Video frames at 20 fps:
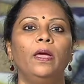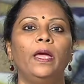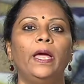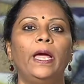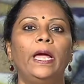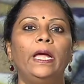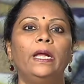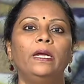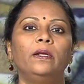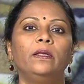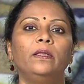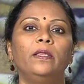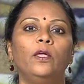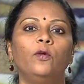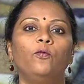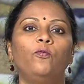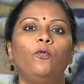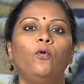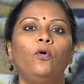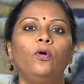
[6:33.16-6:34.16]
and
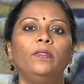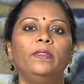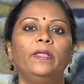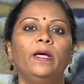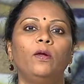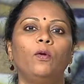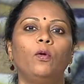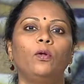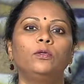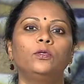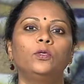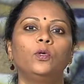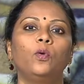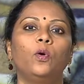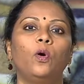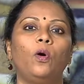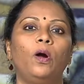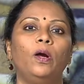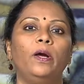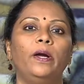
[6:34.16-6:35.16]
therefore they are also
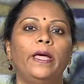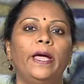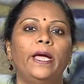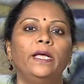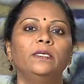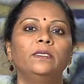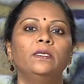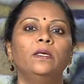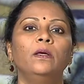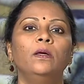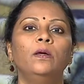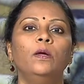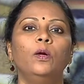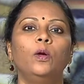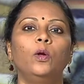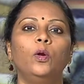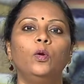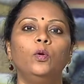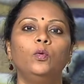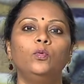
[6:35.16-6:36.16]
called as
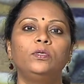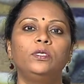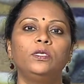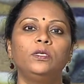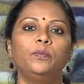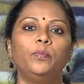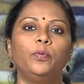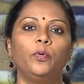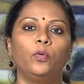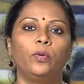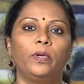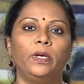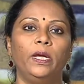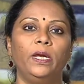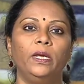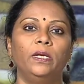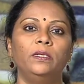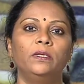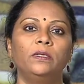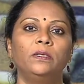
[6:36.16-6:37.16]
gluten
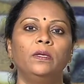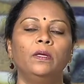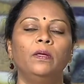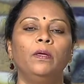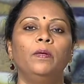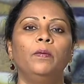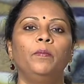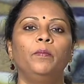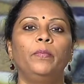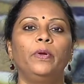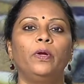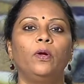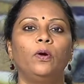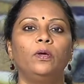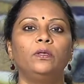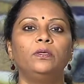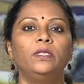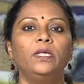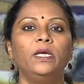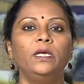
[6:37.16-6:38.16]
proteins,
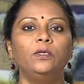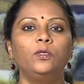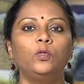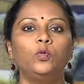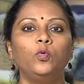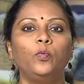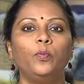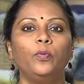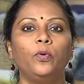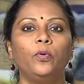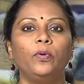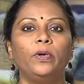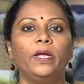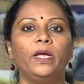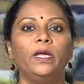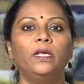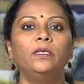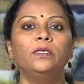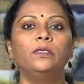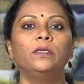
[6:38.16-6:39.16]
because these two
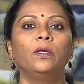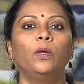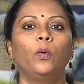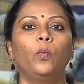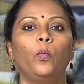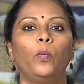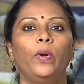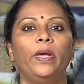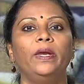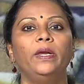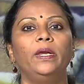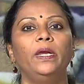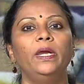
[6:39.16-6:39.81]
proteins, when